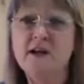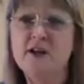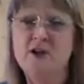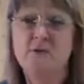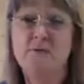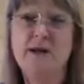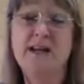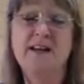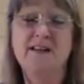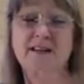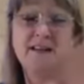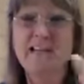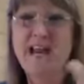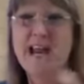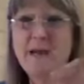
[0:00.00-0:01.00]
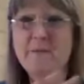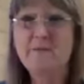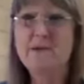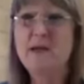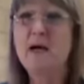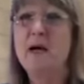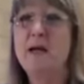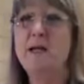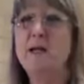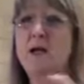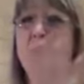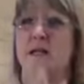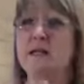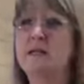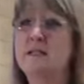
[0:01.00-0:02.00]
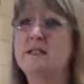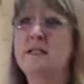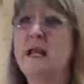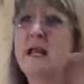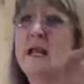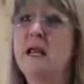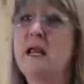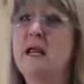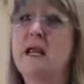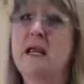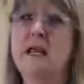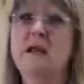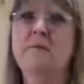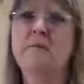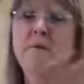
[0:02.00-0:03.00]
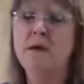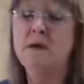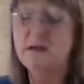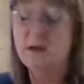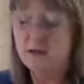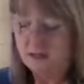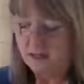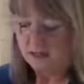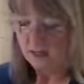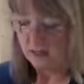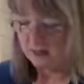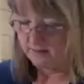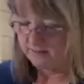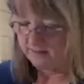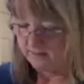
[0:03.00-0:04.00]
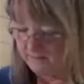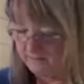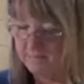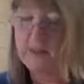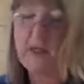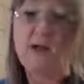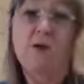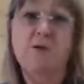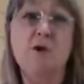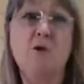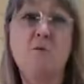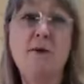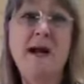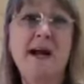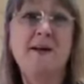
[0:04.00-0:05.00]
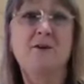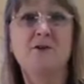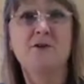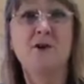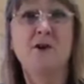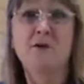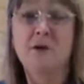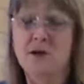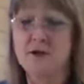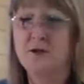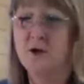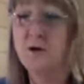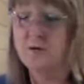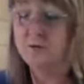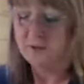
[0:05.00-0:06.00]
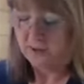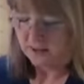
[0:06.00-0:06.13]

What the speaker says: to be the same dye lot, the same, no pattern, tone on tone.